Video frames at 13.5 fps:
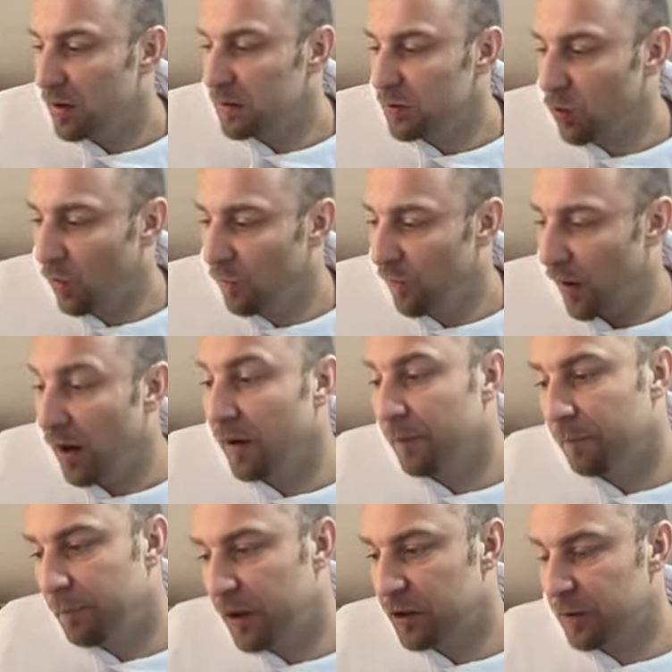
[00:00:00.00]
So far
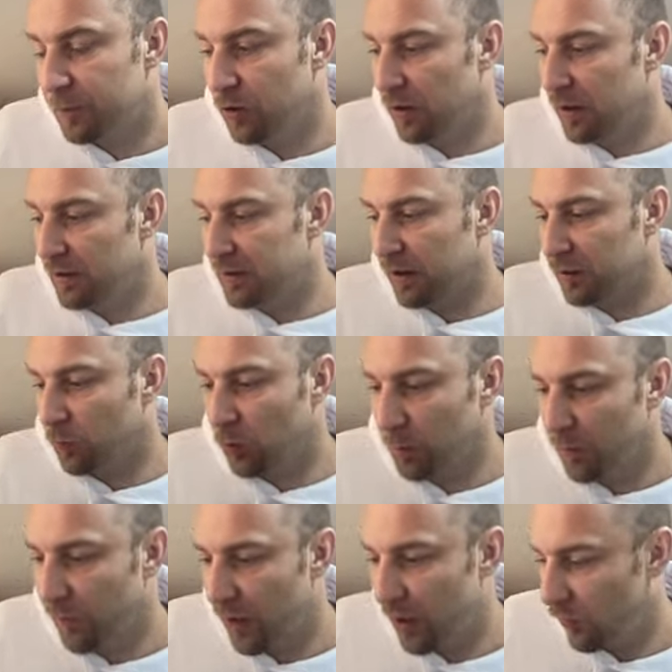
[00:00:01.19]
bishop to e six would
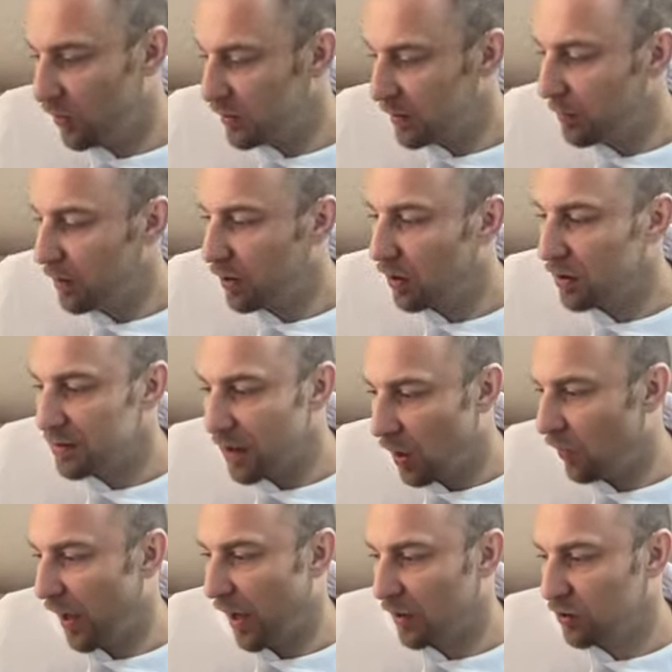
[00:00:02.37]
be very risky, because
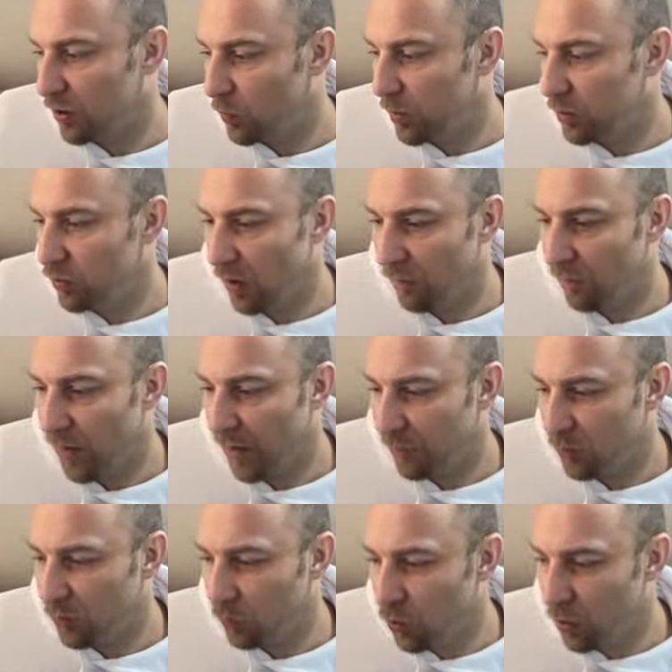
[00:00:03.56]
now actually queen to a five
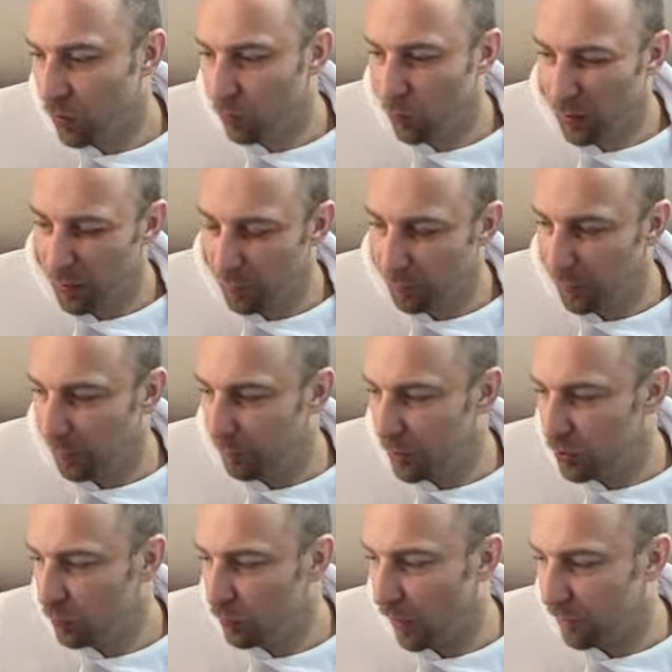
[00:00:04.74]
could work. We can play
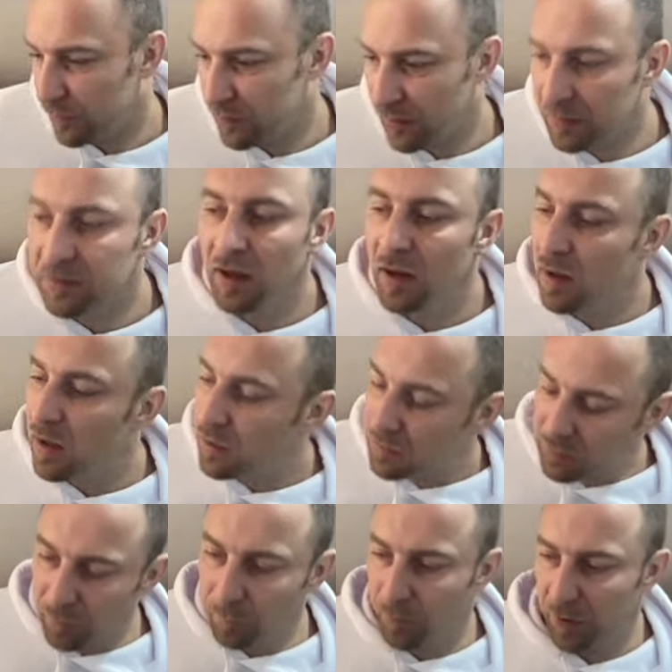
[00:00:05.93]
bishop to f six,
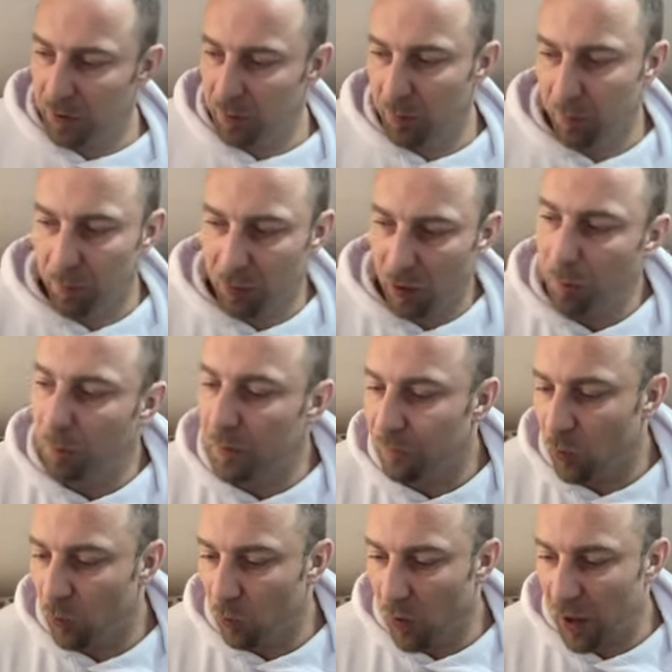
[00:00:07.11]
still playable probably
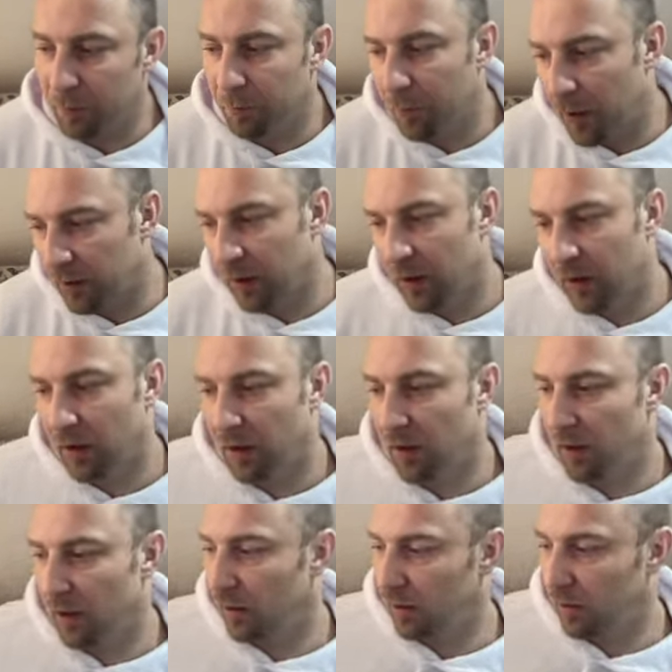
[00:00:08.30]
for white, but
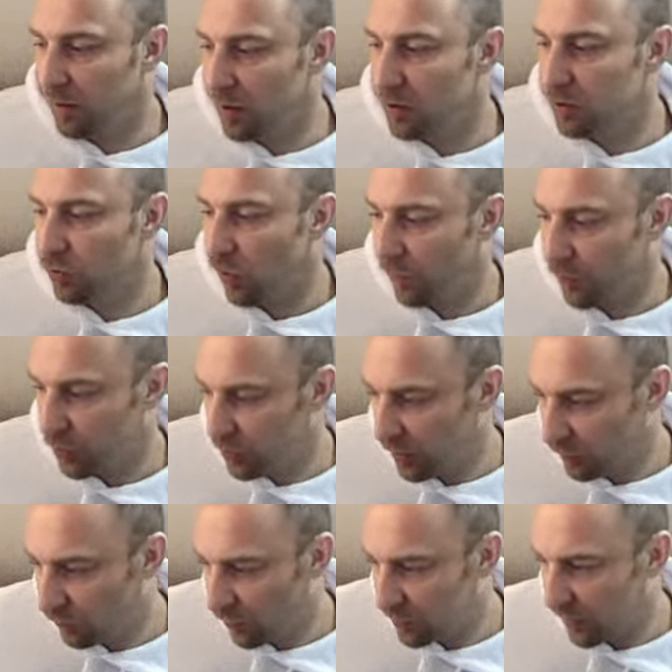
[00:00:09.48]
Uh, here Stockfish
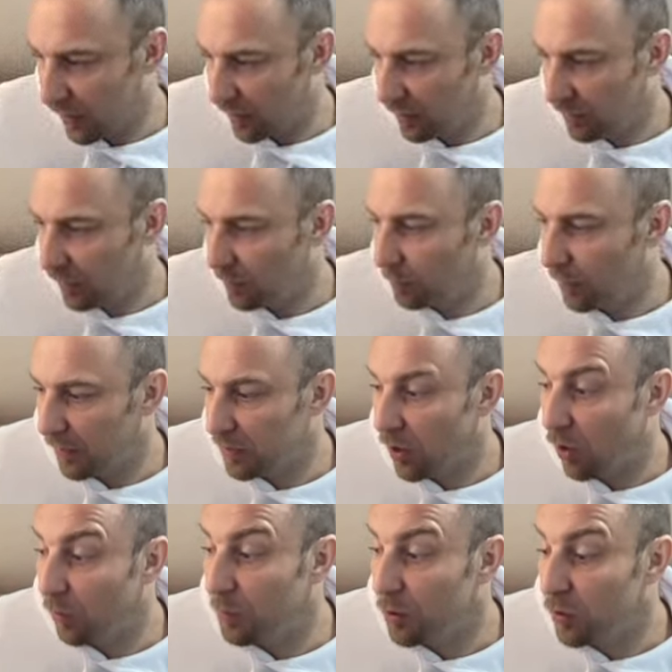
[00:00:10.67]
didn't risk anything, played
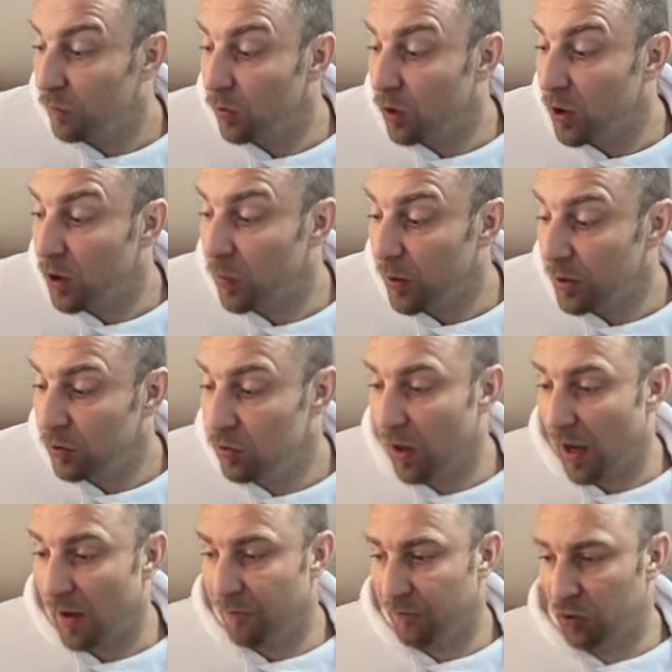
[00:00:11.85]
now a beautiful queen to
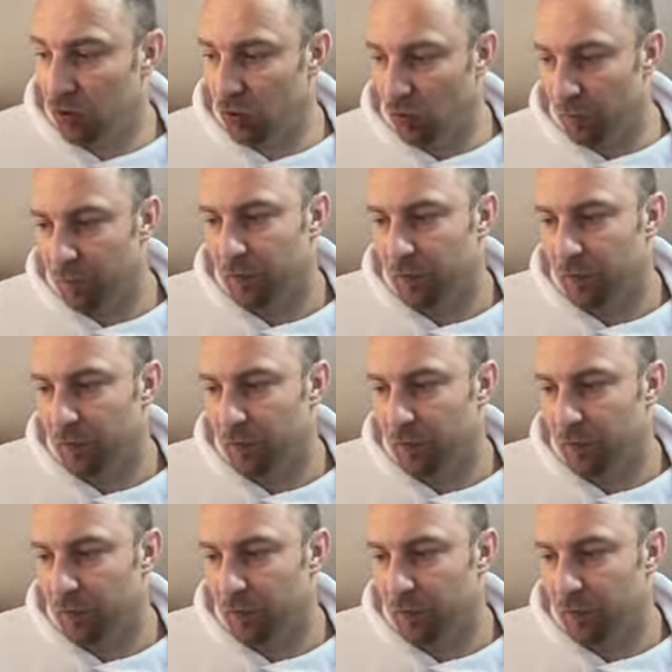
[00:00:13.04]
f two.